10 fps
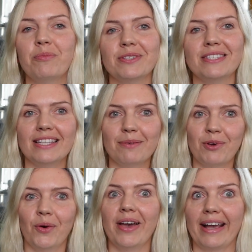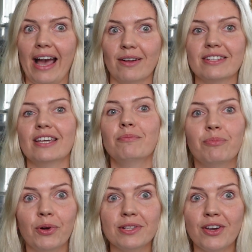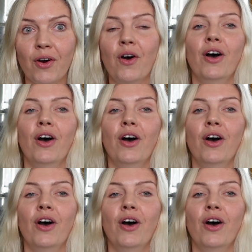you set up your account in Prodio